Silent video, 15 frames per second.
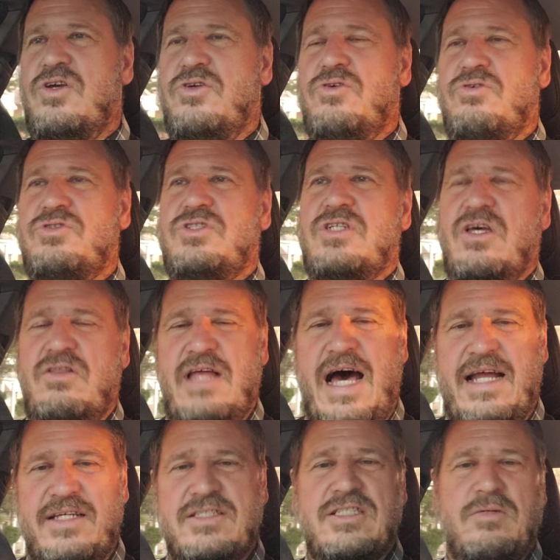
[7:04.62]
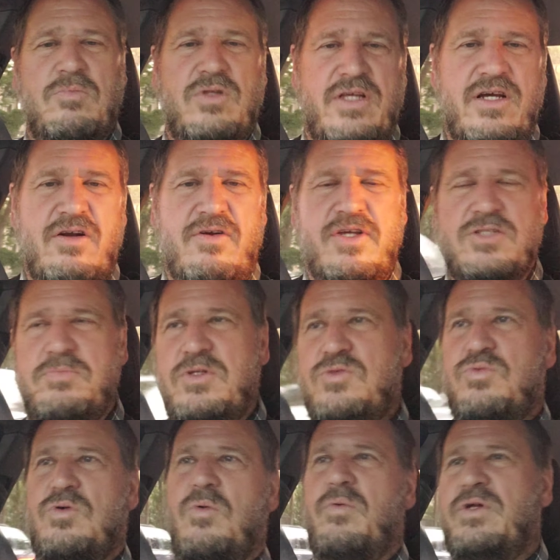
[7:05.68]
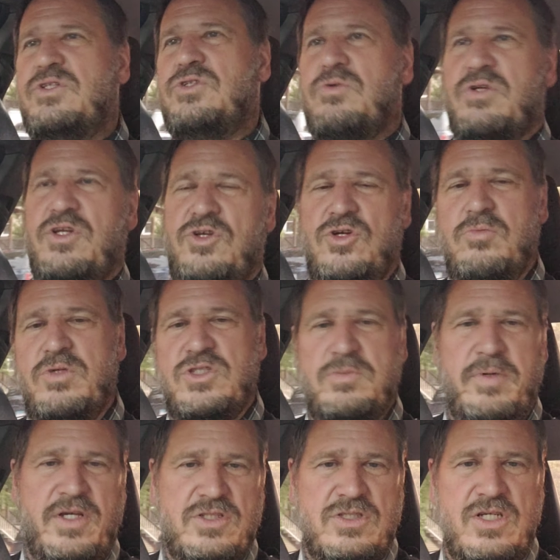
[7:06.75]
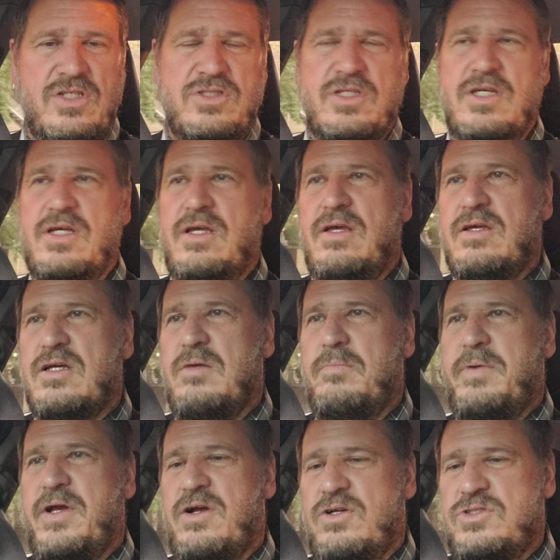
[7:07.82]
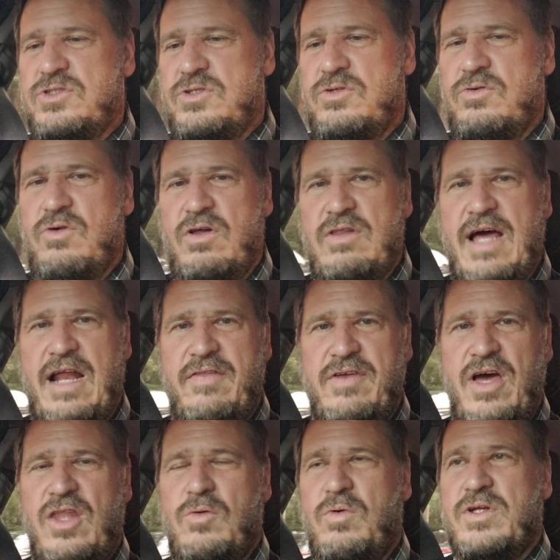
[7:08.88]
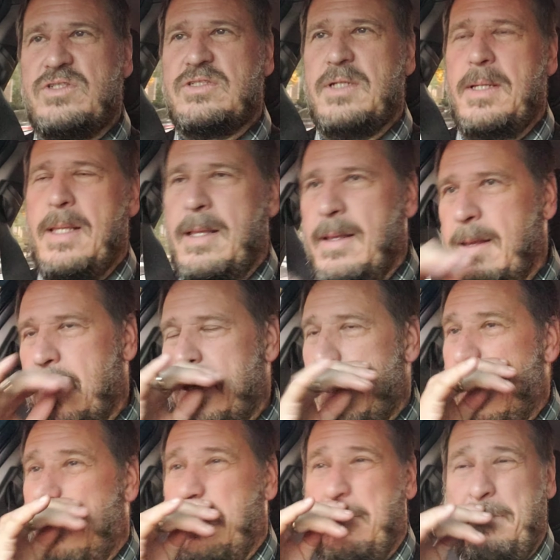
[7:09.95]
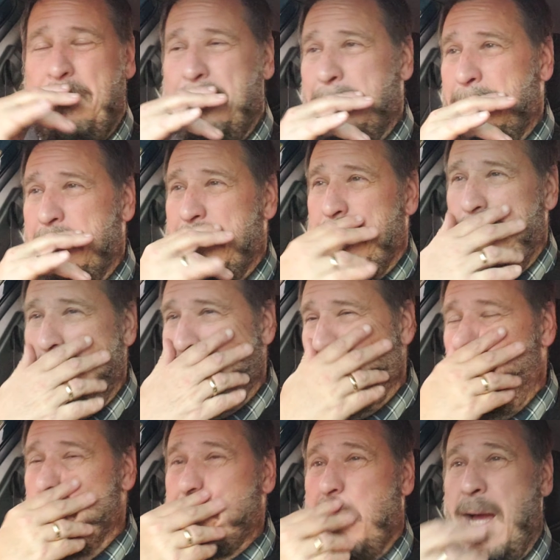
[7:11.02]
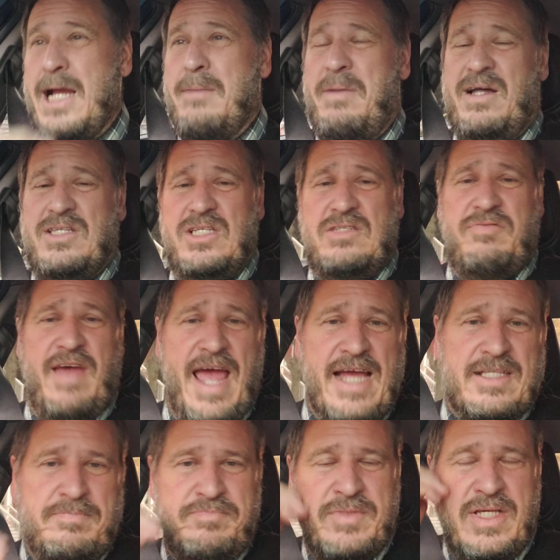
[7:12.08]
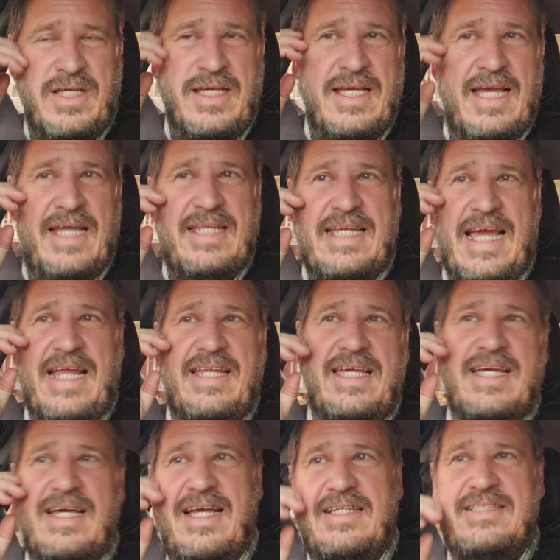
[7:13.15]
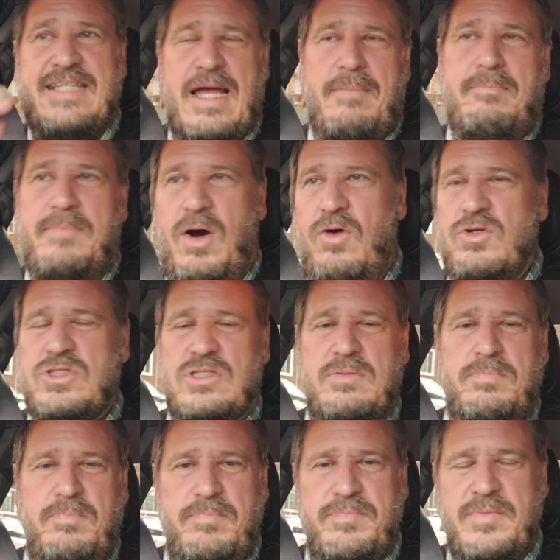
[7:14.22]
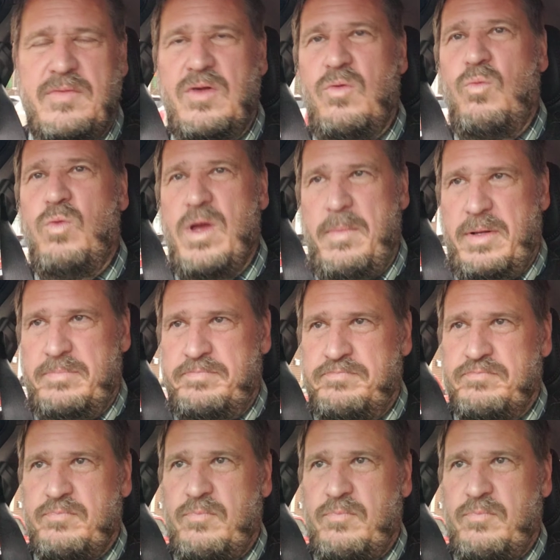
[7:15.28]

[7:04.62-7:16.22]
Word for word: you'll see a lot of similarities between what we do in the human species compared to a lot of the other ones. Now, we talk about this fact, and the idea is that most women